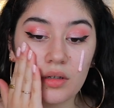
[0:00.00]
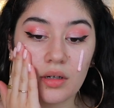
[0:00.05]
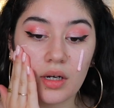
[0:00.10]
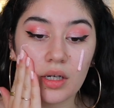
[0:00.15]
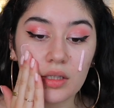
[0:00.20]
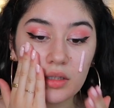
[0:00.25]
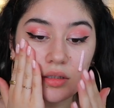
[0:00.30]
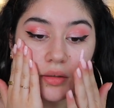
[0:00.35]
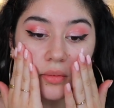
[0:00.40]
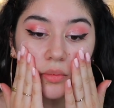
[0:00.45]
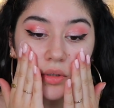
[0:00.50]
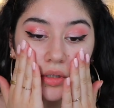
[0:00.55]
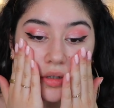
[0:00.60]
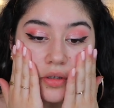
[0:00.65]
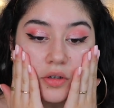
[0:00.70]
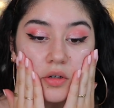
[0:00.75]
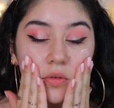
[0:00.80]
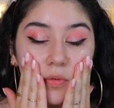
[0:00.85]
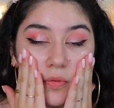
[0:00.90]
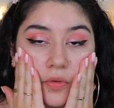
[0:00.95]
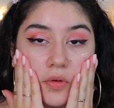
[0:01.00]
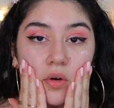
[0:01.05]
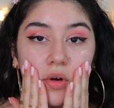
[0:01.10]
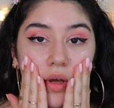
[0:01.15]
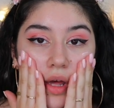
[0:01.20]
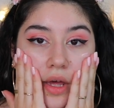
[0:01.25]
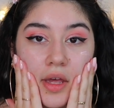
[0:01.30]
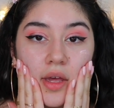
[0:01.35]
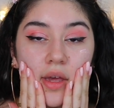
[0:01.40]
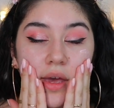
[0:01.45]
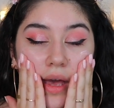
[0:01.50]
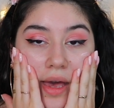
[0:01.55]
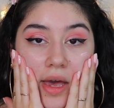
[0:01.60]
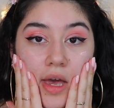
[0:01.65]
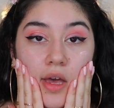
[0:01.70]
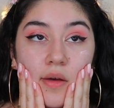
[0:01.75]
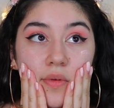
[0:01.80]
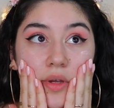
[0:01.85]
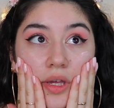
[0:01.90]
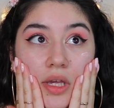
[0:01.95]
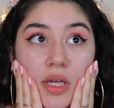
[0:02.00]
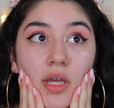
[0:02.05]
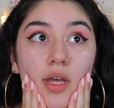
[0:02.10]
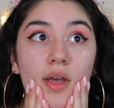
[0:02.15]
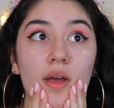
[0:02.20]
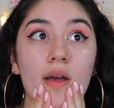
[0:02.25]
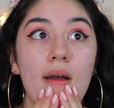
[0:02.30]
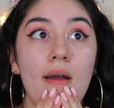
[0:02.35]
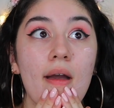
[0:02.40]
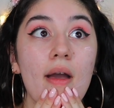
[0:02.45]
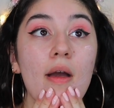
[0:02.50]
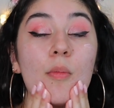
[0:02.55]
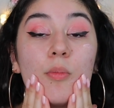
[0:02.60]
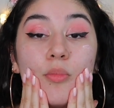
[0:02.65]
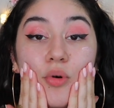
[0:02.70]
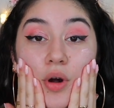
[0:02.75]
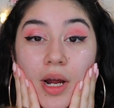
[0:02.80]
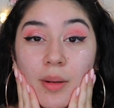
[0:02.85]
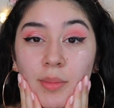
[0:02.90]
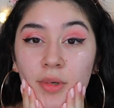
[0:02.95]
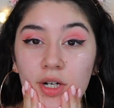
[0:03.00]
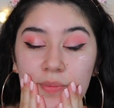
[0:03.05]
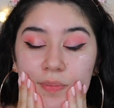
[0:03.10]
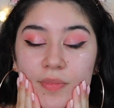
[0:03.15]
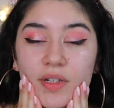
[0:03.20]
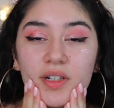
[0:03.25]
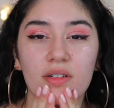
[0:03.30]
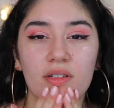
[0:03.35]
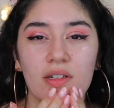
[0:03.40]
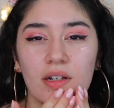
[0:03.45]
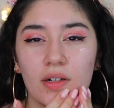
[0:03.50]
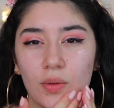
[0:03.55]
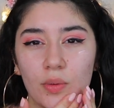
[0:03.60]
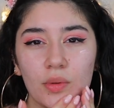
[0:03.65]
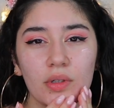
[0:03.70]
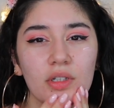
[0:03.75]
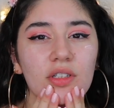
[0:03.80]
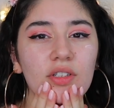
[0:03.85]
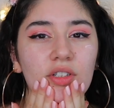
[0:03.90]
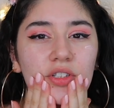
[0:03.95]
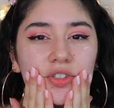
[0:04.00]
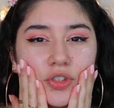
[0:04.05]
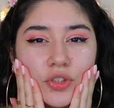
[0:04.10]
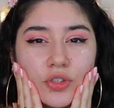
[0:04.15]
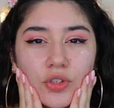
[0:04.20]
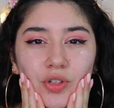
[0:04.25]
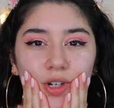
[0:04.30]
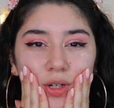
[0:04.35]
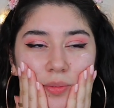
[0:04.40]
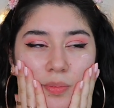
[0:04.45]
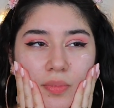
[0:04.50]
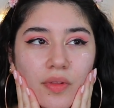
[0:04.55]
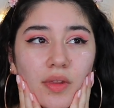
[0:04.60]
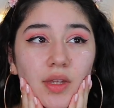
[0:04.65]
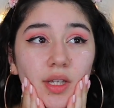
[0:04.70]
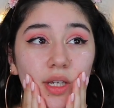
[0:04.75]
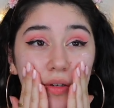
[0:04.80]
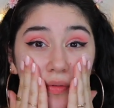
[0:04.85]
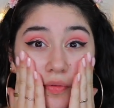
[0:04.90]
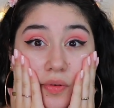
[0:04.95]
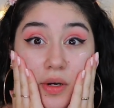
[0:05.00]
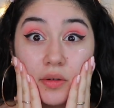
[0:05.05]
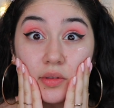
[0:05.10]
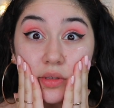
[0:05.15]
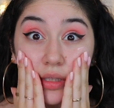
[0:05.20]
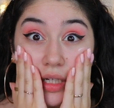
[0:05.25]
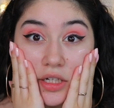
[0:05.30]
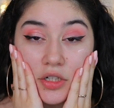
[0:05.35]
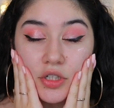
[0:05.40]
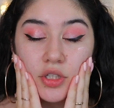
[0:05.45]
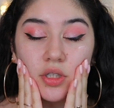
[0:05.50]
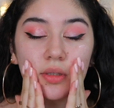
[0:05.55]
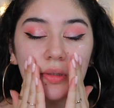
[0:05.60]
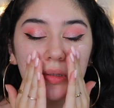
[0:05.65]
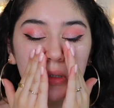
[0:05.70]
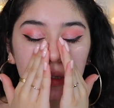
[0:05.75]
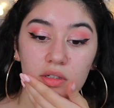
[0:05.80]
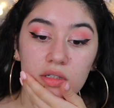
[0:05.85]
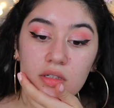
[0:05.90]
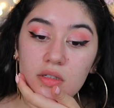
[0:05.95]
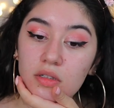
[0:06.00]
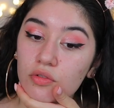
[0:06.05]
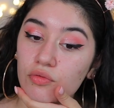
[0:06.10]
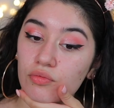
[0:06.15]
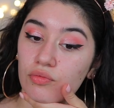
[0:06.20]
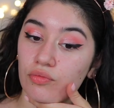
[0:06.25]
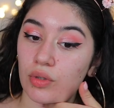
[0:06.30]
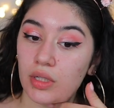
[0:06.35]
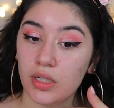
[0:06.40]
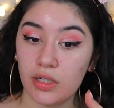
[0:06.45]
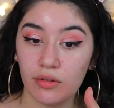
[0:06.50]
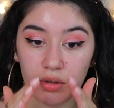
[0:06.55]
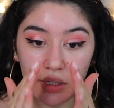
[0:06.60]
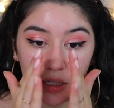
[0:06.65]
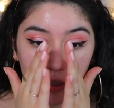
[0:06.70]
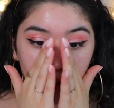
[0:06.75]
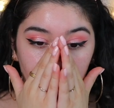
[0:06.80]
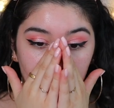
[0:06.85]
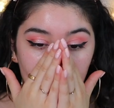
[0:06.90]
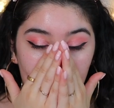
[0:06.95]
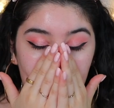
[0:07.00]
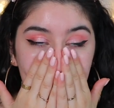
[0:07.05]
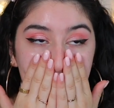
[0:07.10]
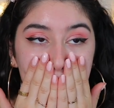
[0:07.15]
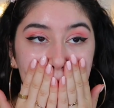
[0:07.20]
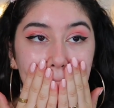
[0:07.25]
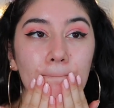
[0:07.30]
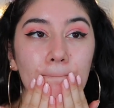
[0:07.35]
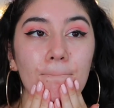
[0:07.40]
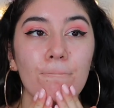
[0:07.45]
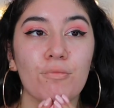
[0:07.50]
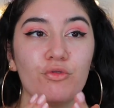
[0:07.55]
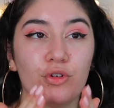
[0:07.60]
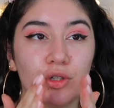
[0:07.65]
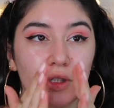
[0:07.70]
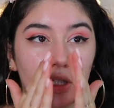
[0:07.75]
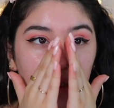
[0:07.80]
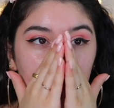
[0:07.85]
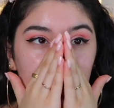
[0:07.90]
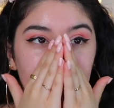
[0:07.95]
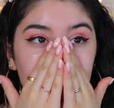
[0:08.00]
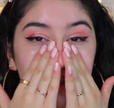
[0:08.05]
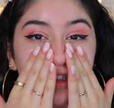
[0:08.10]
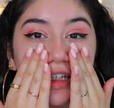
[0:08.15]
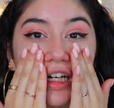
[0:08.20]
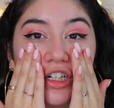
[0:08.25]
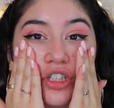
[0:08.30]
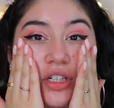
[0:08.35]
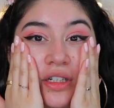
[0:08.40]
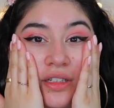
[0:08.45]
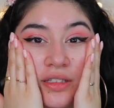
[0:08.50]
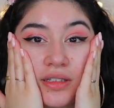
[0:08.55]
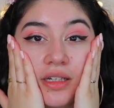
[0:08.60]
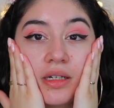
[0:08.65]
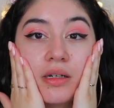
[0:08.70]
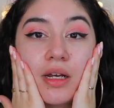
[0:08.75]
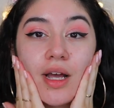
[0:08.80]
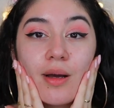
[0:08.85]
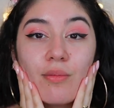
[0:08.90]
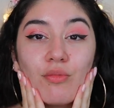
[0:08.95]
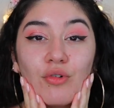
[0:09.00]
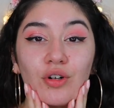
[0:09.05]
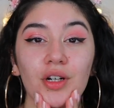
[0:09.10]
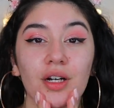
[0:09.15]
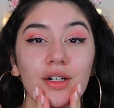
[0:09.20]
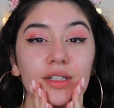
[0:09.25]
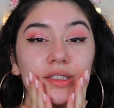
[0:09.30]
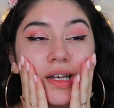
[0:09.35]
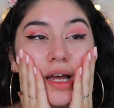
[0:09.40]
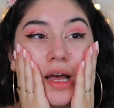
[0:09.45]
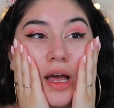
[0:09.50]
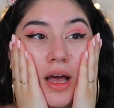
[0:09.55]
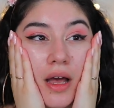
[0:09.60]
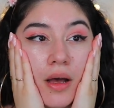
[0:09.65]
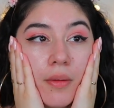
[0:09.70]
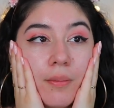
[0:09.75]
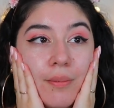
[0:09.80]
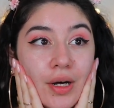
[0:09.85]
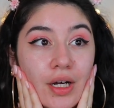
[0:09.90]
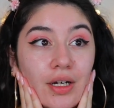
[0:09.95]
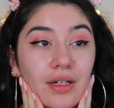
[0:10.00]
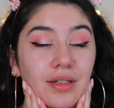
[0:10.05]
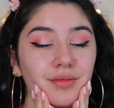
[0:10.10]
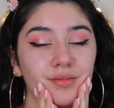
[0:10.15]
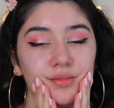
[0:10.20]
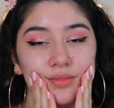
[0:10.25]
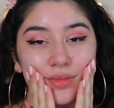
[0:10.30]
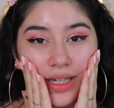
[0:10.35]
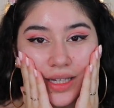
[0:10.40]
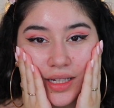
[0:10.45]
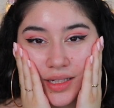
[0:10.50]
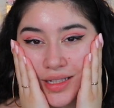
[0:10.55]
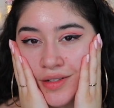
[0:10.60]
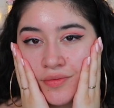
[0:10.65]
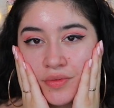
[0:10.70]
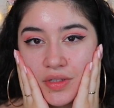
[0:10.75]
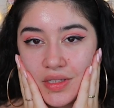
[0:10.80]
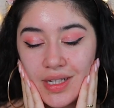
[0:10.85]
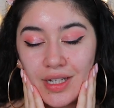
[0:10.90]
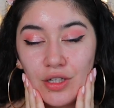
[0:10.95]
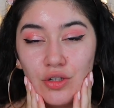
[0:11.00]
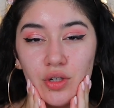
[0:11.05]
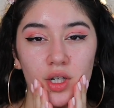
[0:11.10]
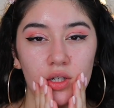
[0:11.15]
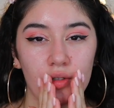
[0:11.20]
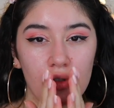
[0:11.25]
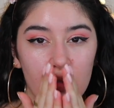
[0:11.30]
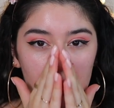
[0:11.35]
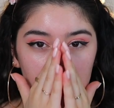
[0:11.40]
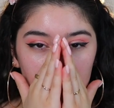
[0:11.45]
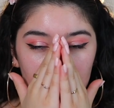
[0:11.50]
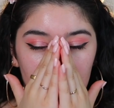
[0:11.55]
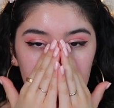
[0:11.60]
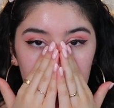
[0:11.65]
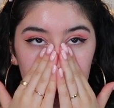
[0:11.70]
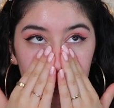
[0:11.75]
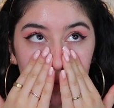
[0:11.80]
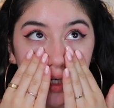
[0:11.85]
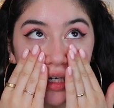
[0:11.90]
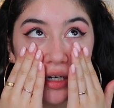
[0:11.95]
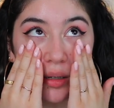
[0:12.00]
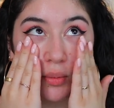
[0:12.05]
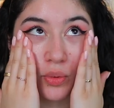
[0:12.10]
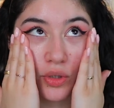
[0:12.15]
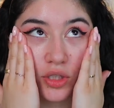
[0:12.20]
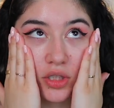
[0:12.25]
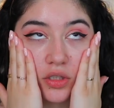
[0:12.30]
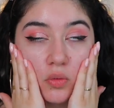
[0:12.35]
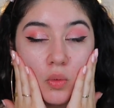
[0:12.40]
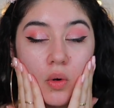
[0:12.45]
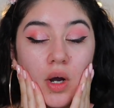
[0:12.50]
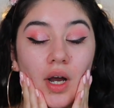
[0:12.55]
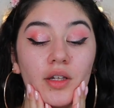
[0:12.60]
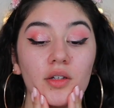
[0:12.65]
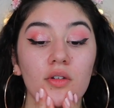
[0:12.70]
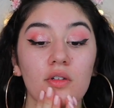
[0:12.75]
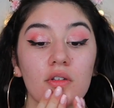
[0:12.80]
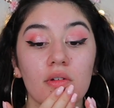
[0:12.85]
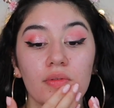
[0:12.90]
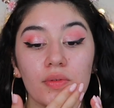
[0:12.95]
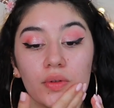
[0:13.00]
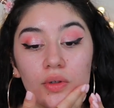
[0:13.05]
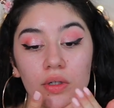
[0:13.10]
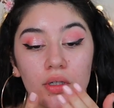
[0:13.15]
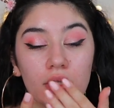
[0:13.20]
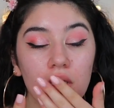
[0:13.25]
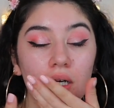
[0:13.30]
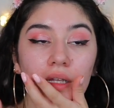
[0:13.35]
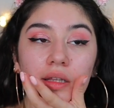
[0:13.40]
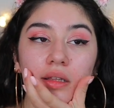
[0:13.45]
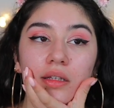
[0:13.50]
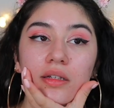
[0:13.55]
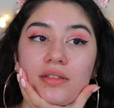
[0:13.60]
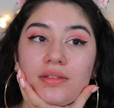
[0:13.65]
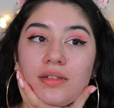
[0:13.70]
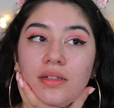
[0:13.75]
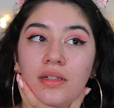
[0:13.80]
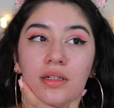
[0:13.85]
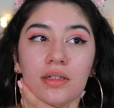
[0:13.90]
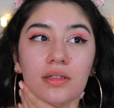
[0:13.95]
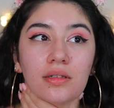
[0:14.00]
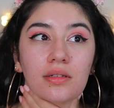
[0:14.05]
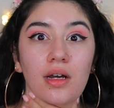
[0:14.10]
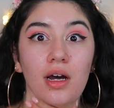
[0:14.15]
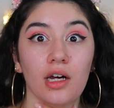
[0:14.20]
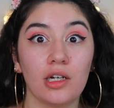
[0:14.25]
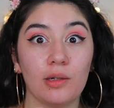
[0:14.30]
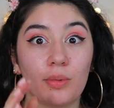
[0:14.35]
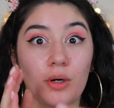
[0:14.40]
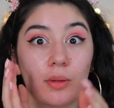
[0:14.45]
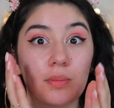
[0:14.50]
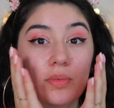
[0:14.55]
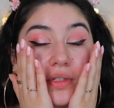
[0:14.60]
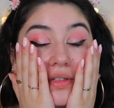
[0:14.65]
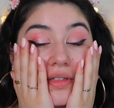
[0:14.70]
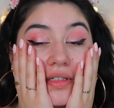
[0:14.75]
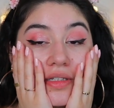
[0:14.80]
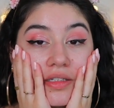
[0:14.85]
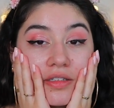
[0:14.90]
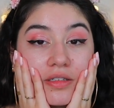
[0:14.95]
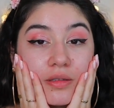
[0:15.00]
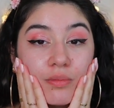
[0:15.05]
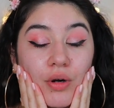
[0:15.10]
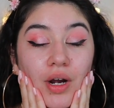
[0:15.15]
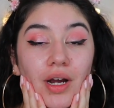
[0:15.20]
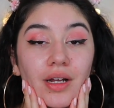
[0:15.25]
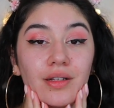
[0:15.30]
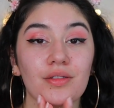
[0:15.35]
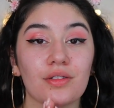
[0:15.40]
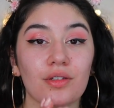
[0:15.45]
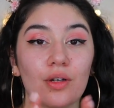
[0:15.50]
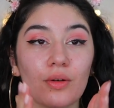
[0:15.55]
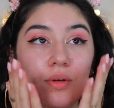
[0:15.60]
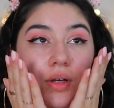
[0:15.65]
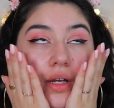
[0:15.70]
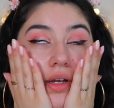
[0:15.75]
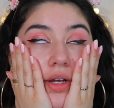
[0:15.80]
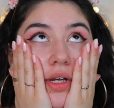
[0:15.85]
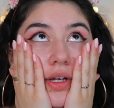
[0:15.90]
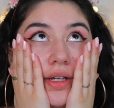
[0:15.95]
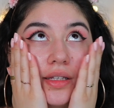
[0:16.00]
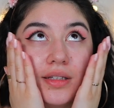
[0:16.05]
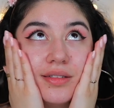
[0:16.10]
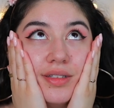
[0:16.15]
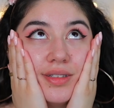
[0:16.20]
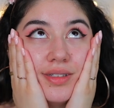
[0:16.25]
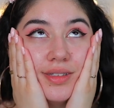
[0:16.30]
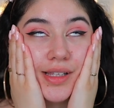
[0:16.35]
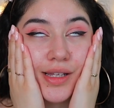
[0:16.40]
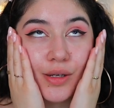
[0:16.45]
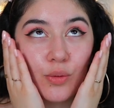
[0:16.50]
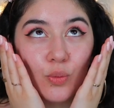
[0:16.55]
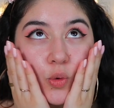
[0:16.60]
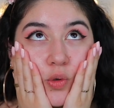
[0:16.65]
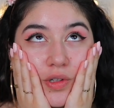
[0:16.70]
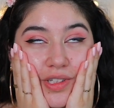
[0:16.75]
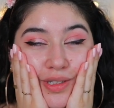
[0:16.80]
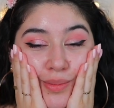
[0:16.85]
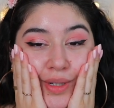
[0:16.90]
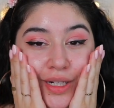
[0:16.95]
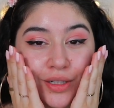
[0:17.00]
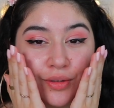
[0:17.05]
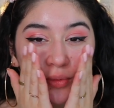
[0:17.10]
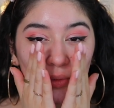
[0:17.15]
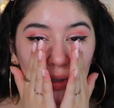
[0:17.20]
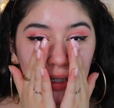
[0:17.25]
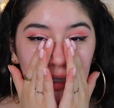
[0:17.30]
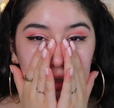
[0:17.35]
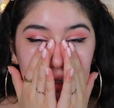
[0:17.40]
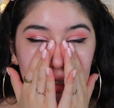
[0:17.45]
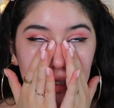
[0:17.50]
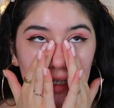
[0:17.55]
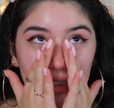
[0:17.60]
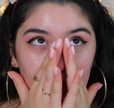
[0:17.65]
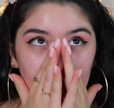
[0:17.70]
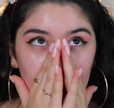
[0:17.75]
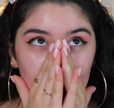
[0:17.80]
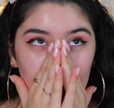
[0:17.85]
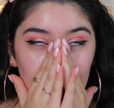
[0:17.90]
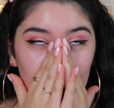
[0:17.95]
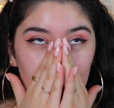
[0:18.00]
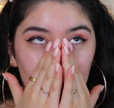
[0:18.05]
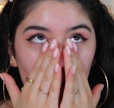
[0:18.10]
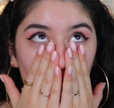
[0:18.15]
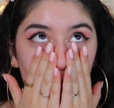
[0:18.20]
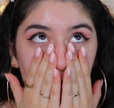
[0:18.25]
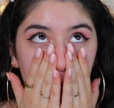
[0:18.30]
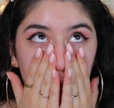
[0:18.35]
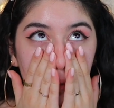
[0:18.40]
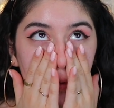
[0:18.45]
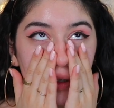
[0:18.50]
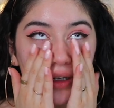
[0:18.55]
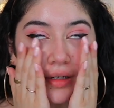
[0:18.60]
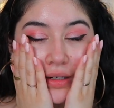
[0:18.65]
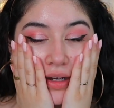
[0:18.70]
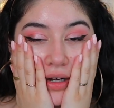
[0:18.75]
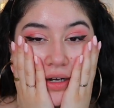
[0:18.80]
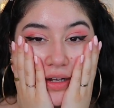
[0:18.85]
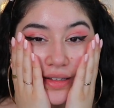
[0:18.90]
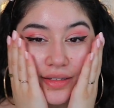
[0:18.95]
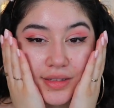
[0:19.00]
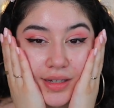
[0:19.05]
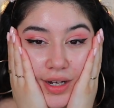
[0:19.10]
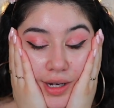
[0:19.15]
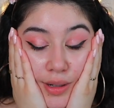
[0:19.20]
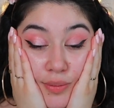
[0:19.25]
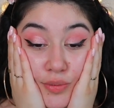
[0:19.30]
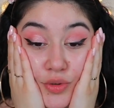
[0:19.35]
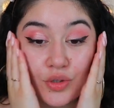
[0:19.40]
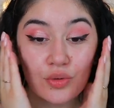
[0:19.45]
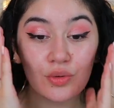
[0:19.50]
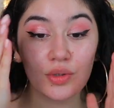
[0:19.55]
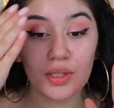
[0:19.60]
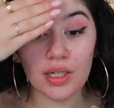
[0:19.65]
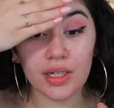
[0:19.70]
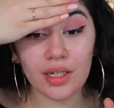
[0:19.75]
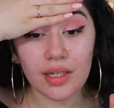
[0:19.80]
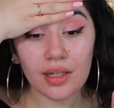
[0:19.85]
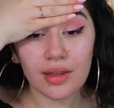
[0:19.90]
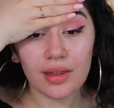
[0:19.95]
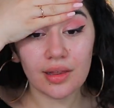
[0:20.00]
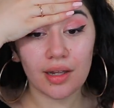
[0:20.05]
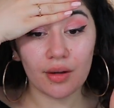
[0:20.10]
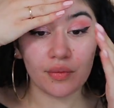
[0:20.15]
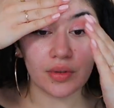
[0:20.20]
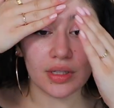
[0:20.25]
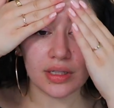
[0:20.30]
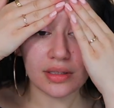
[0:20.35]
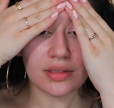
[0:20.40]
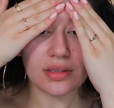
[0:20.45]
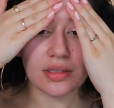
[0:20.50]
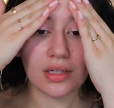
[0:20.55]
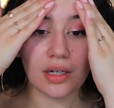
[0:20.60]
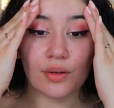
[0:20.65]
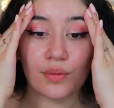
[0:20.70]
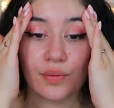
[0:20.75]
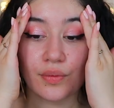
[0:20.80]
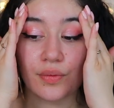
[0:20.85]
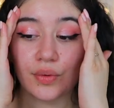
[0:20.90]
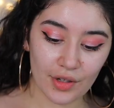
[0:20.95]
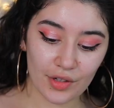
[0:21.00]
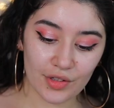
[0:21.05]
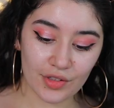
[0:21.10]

I didn't want to go for a heavy primer because I don't want to disturb the foundation. This is a really, really great product. It is actually a skincare product, but they even say you can use it under makeup, which is what I use it for. And this is Colourpop's sister brand. So this is the watermelon one. It's so nice. I absolutely love this stuff.